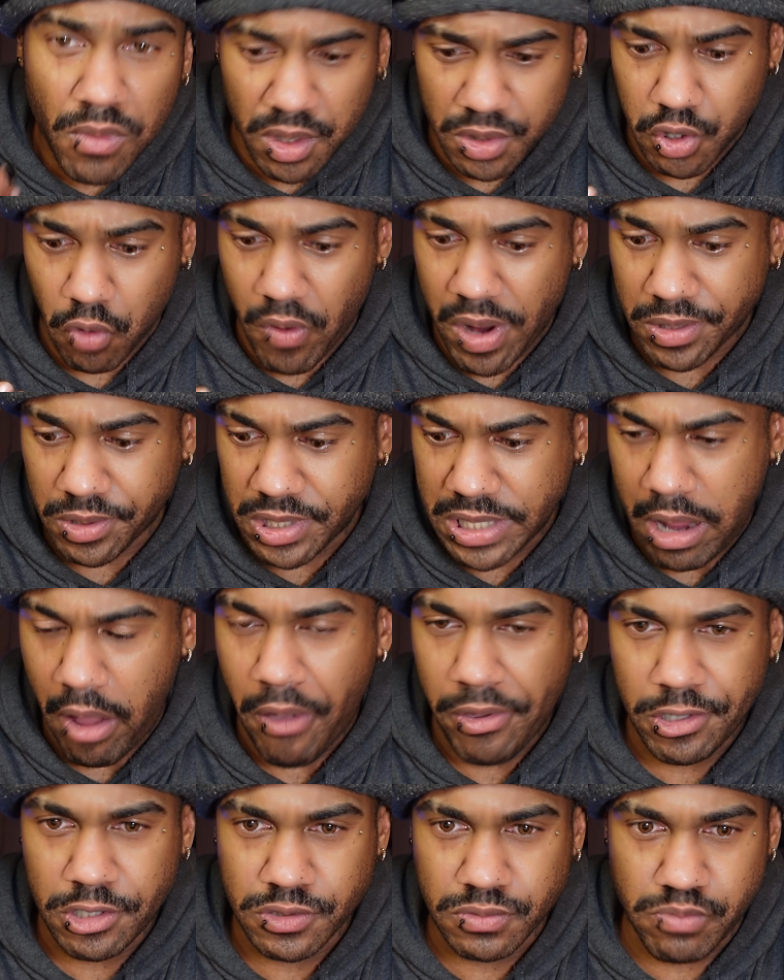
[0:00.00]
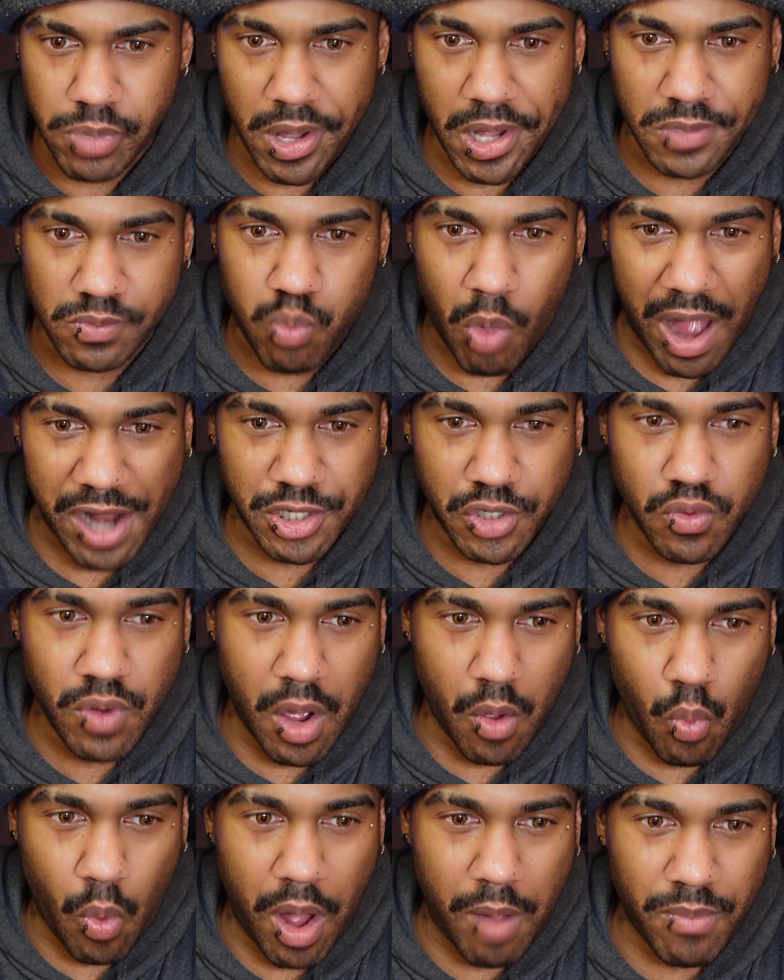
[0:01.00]
directly, but I do
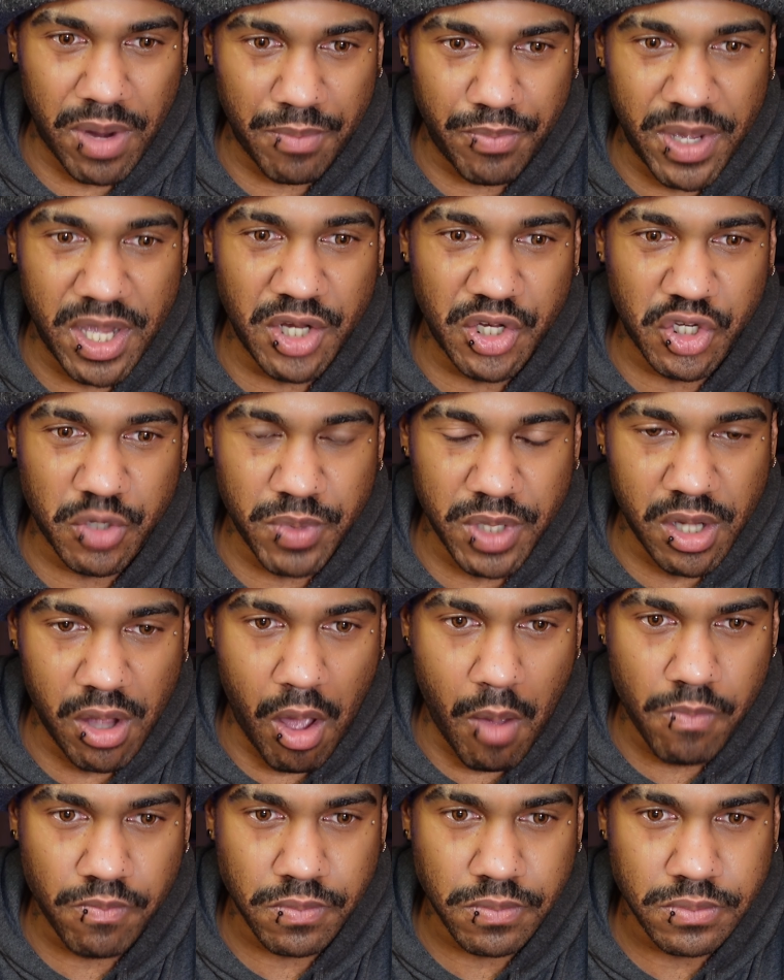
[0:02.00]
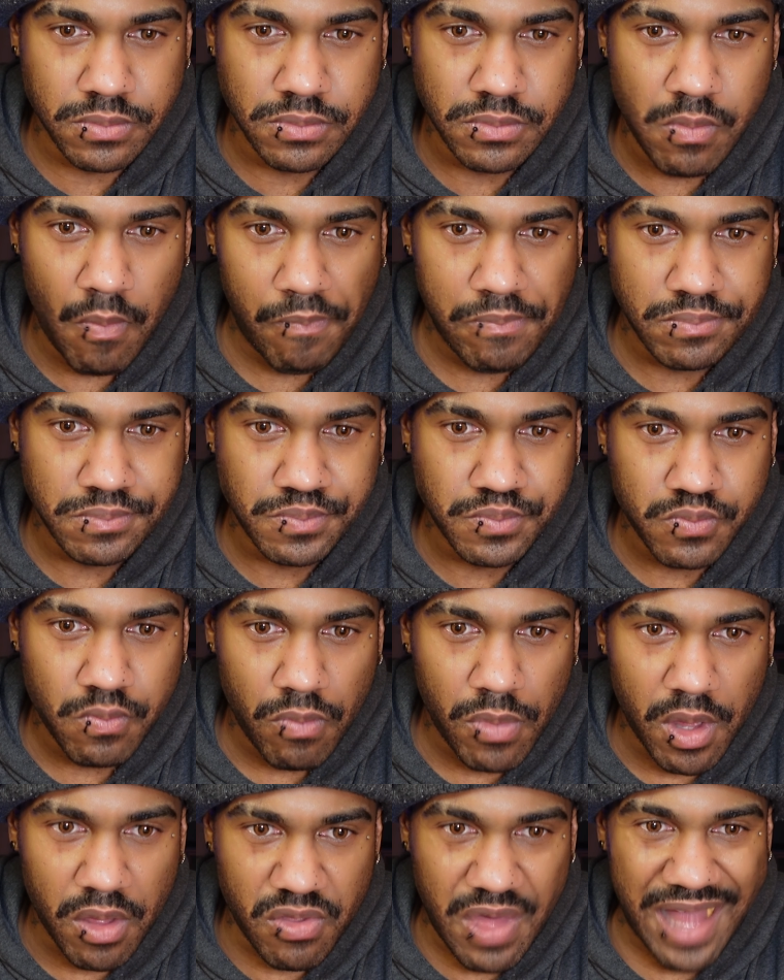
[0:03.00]
not want my page to become
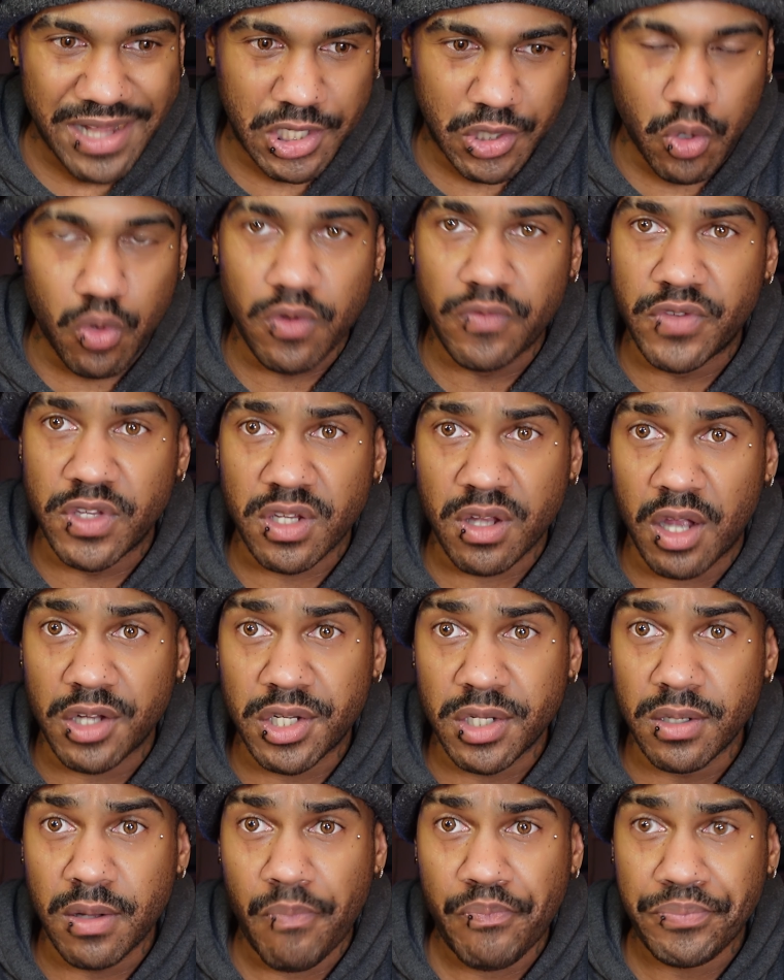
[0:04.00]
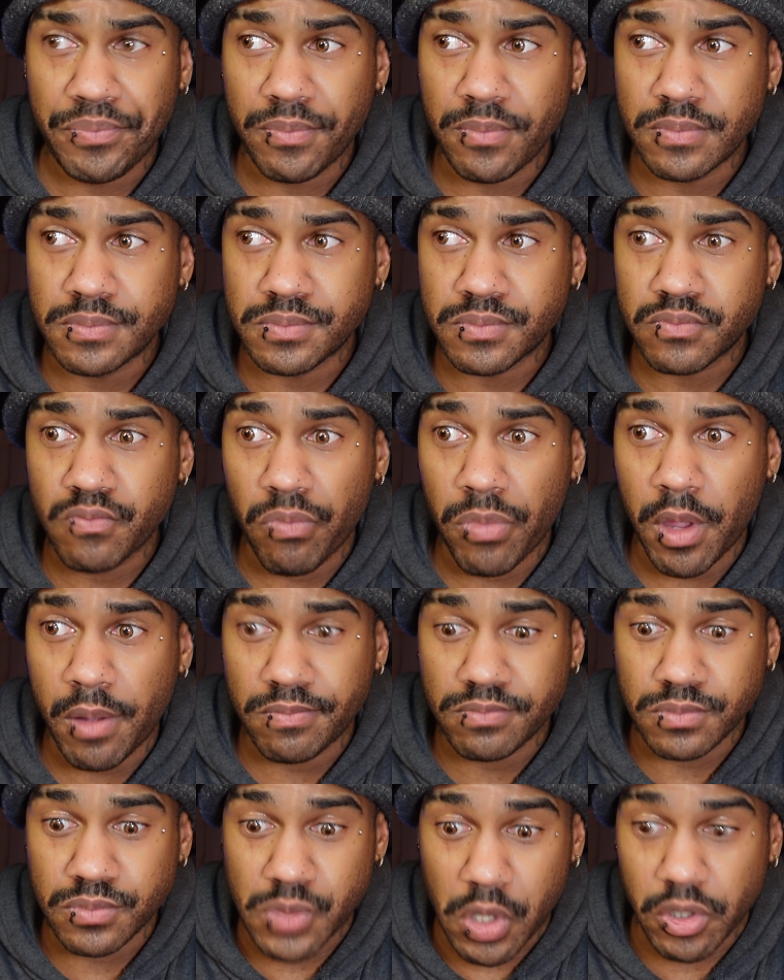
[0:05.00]
that sort of discussion.
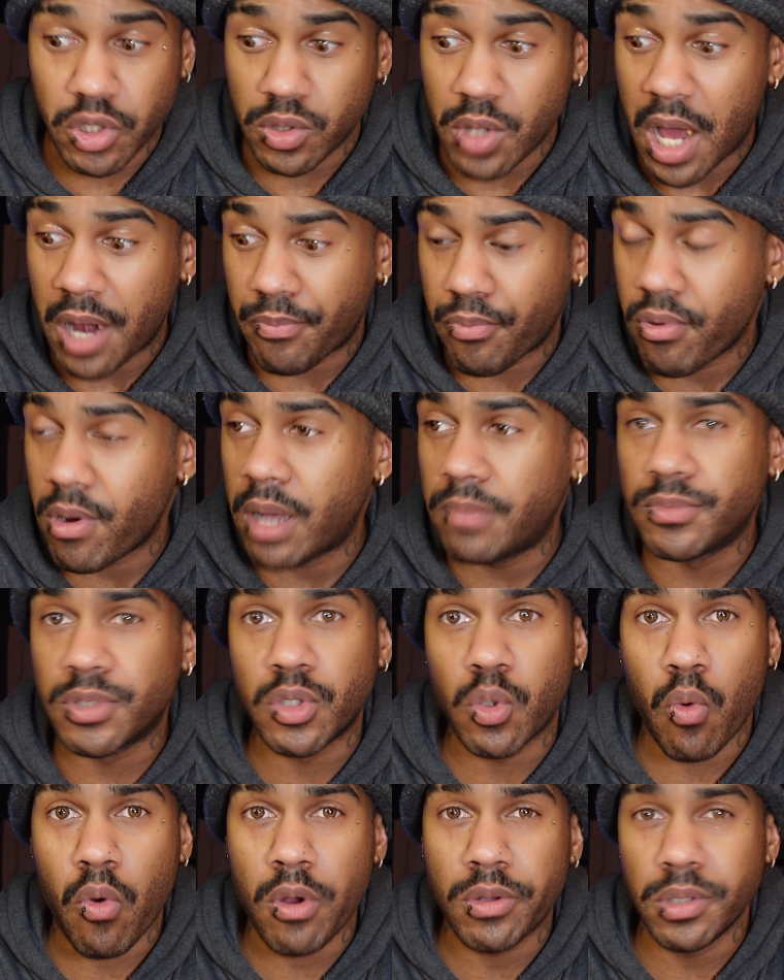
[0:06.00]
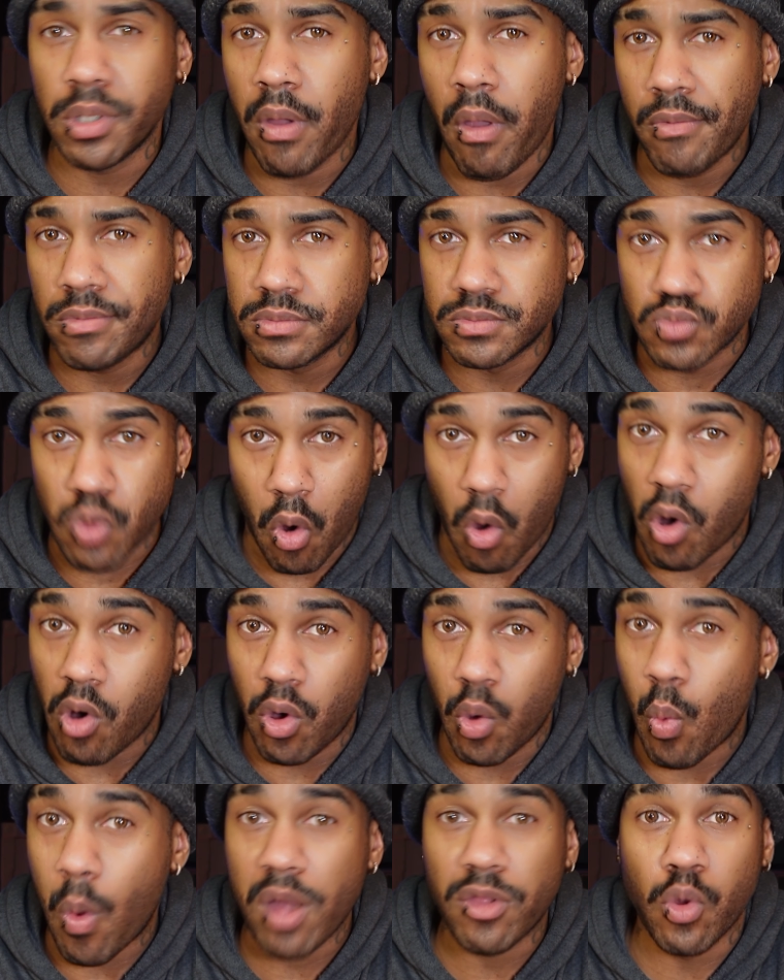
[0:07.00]
There's a lot of problems in the world. We're
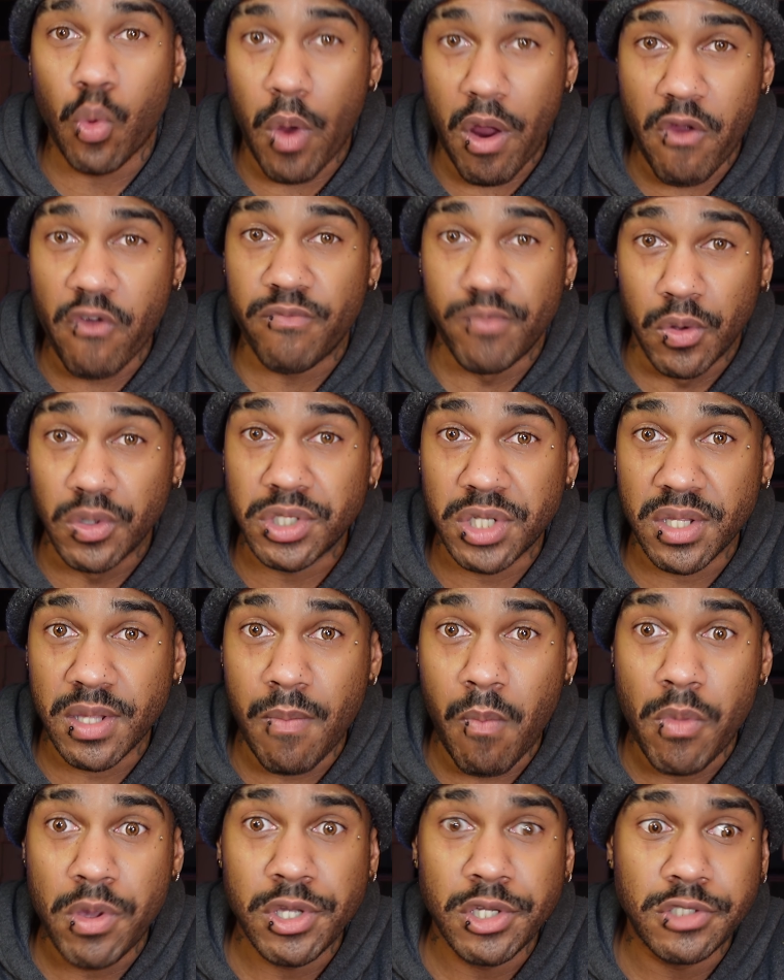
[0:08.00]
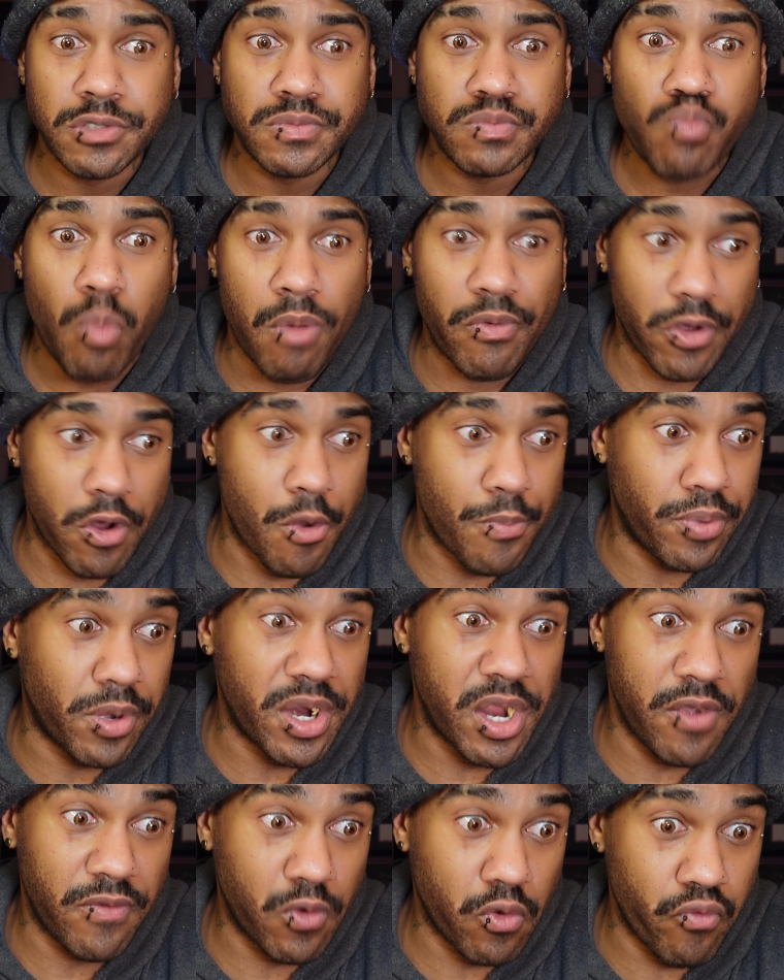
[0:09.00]
all well aware of most of them. There are
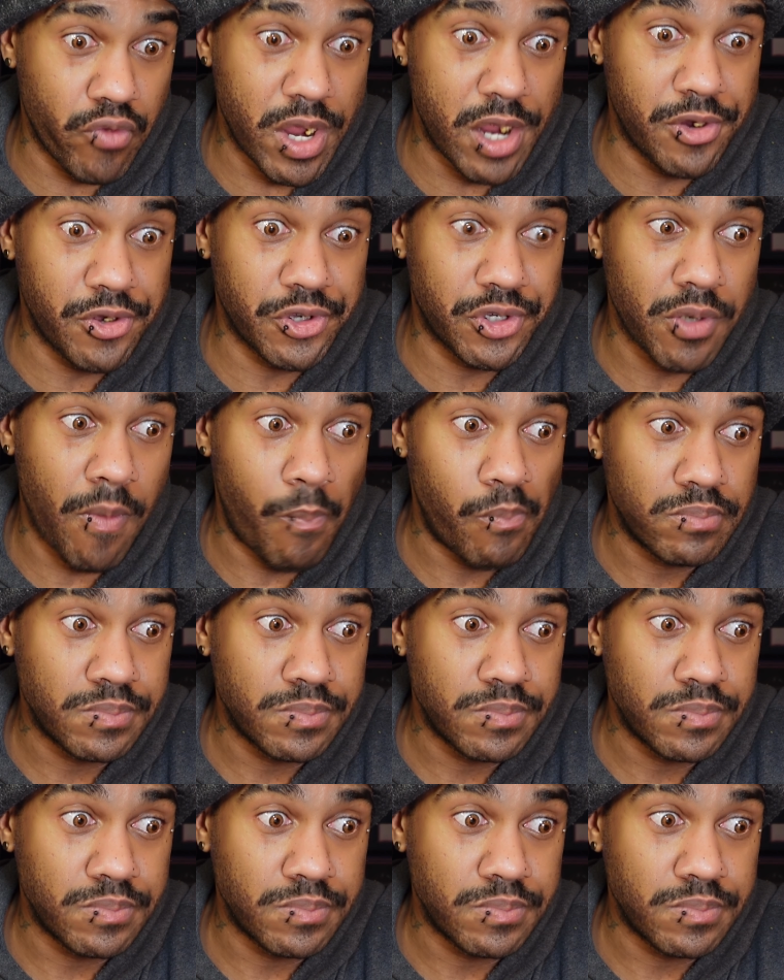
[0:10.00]
plenty of creators